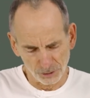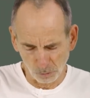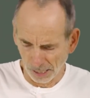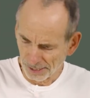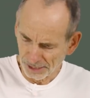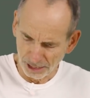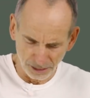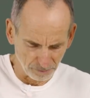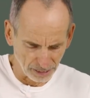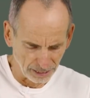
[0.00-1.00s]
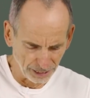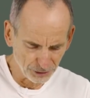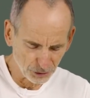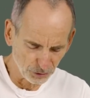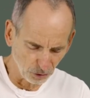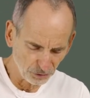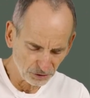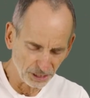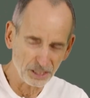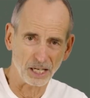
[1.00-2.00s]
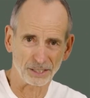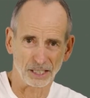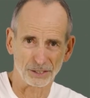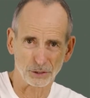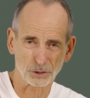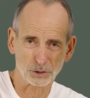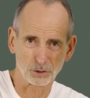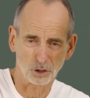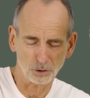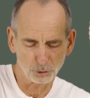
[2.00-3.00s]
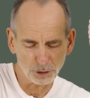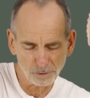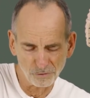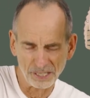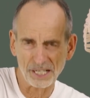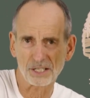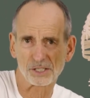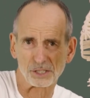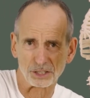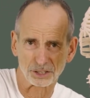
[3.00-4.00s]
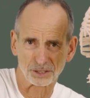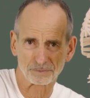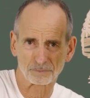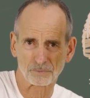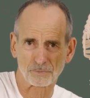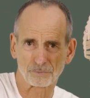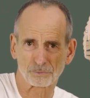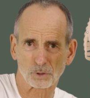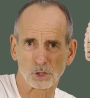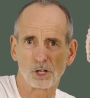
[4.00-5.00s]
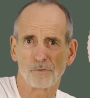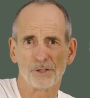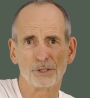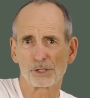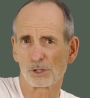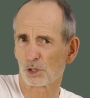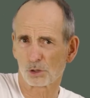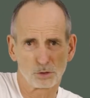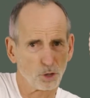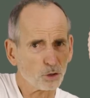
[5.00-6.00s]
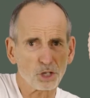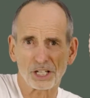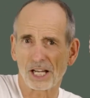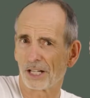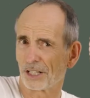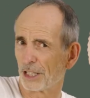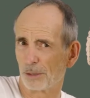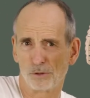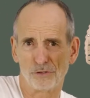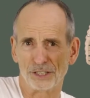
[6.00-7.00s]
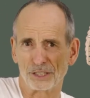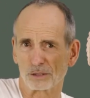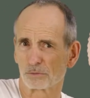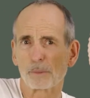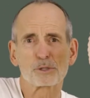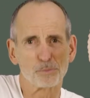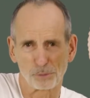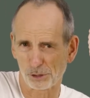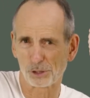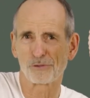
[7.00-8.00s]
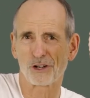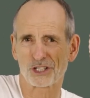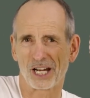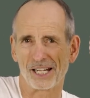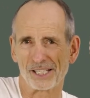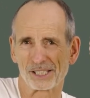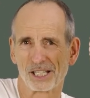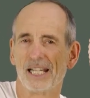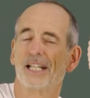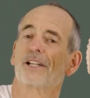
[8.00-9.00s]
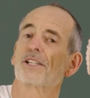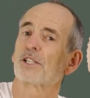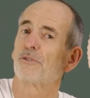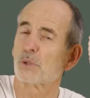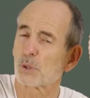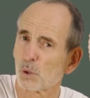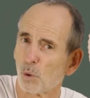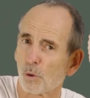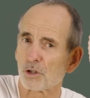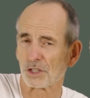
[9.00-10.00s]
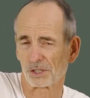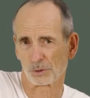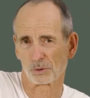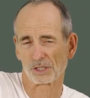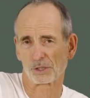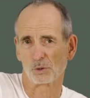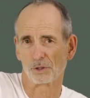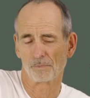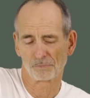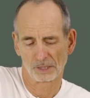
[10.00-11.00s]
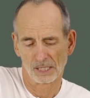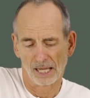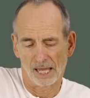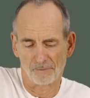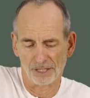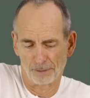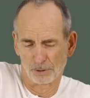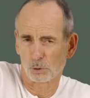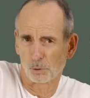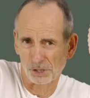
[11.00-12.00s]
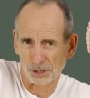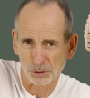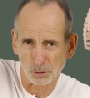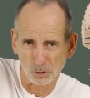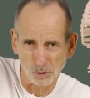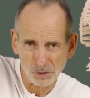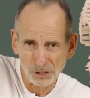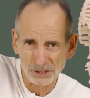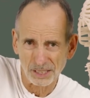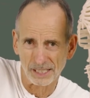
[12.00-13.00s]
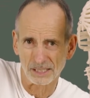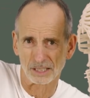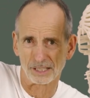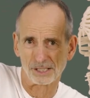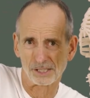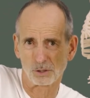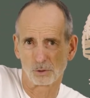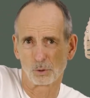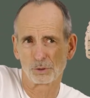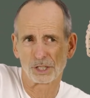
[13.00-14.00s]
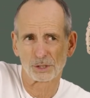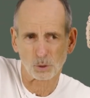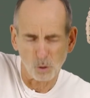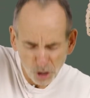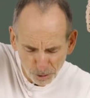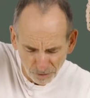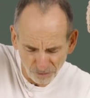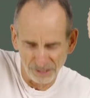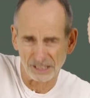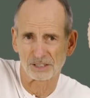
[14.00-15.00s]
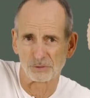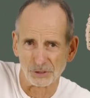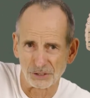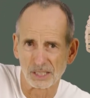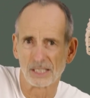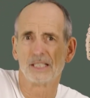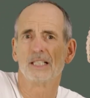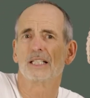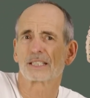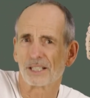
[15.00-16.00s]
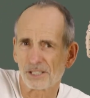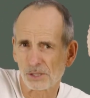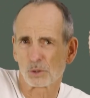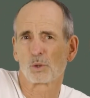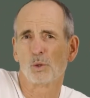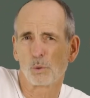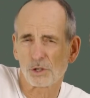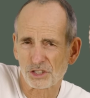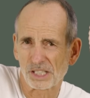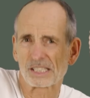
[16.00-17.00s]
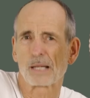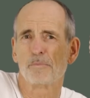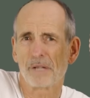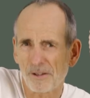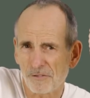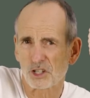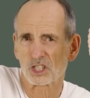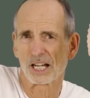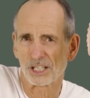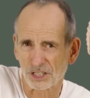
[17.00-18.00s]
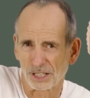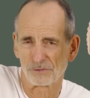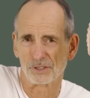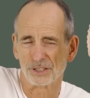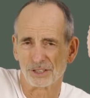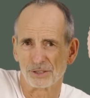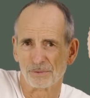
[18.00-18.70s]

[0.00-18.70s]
You have a bone pressing against another bone, and they begin to move against each other. If they move freely against each other, there's a little bit of wear and tear. That's the physiological situation. However, if there's significant pressure behind it and it's continuously moved under such pressure, then it stands to reason that more wear and tear will certainly occur.